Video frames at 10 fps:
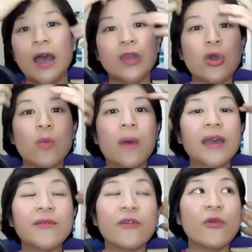you
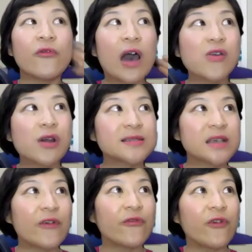might find
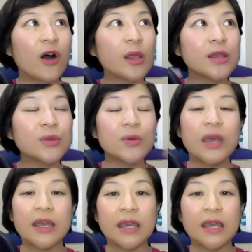yourself fall into the